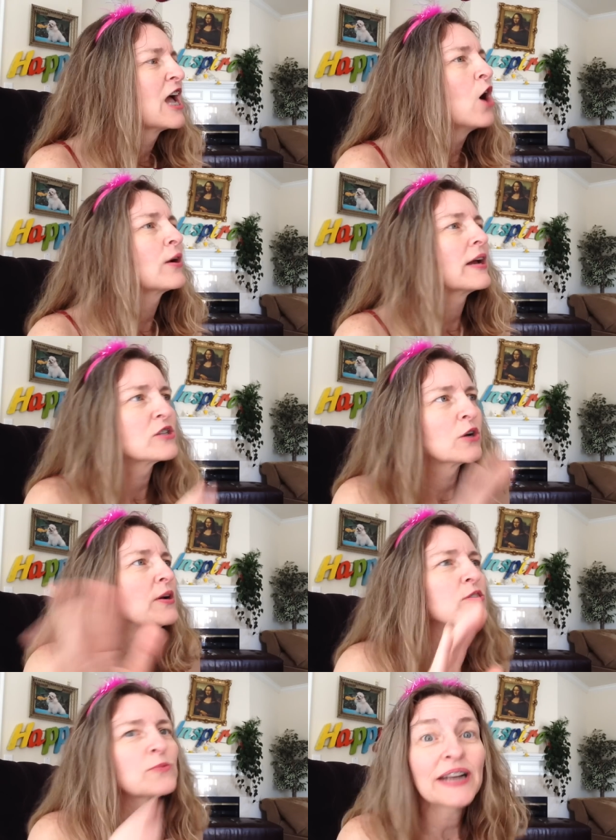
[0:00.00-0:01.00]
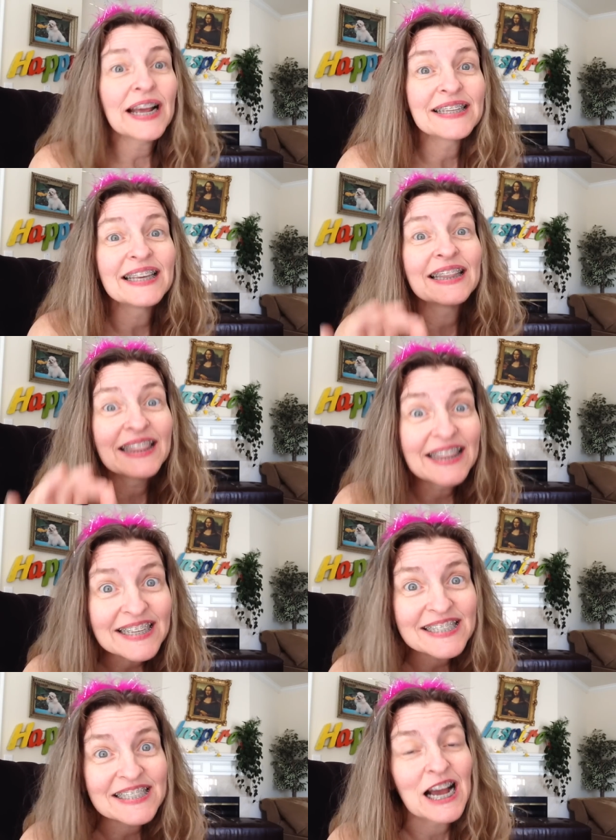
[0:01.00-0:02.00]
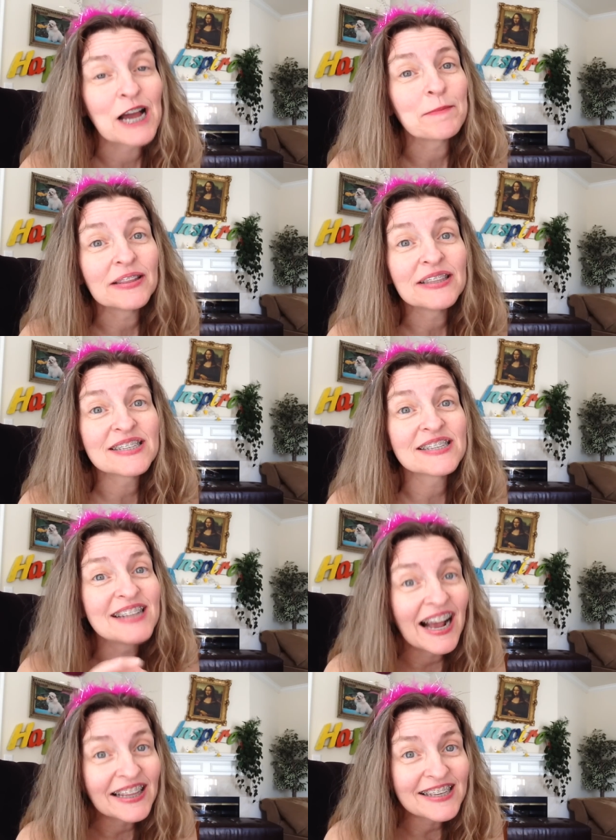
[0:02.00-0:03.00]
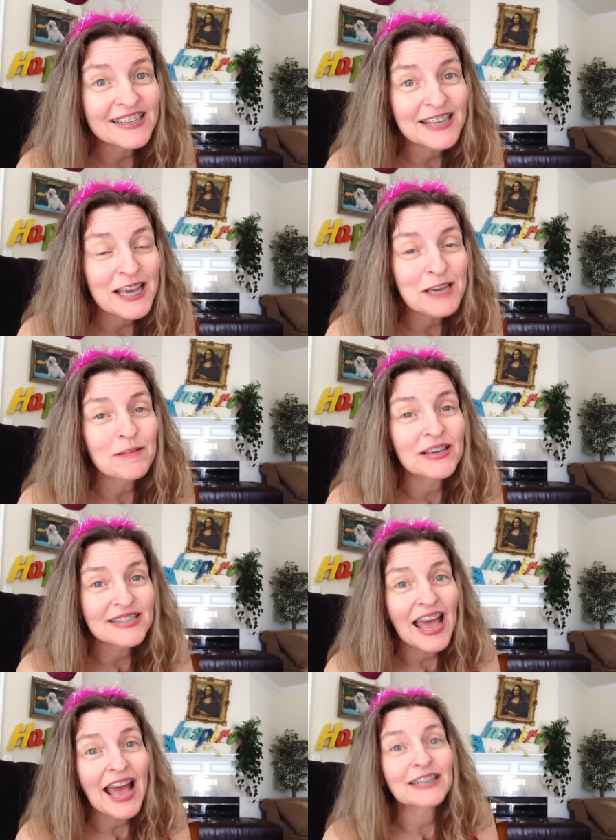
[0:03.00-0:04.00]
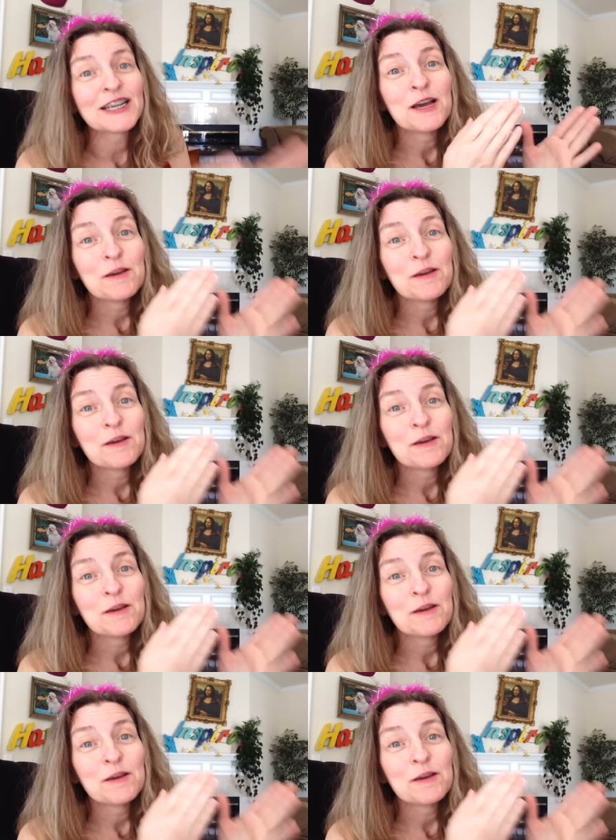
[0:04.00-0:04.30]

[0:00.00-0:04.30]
Okay, so here's what I did this time. This is not the same exact